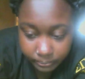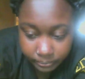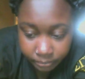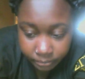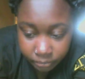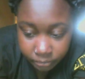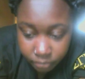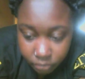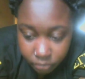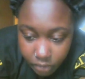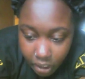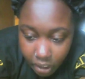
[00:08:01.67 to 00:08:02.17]

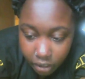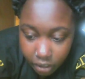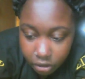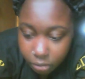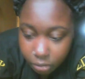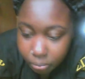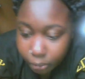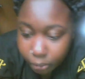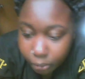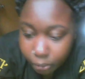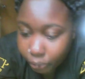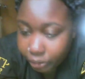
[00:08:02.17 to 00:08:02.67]
and
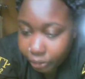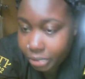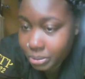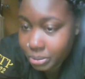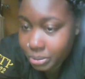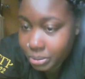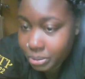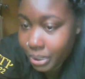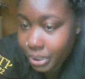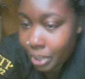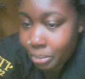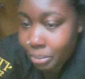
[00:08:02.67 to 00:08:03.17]
the
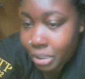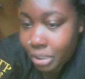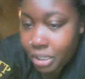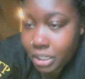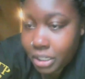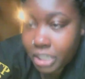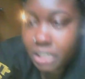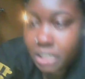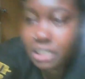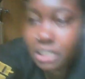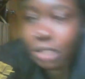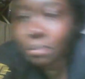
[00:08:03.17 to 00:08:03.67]
programs I'm
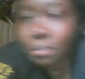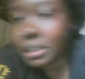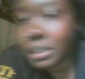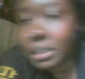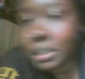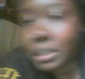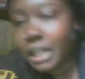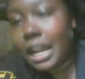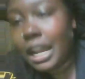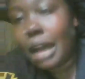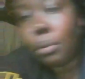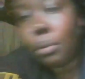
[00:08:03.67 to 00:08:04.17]
in is something that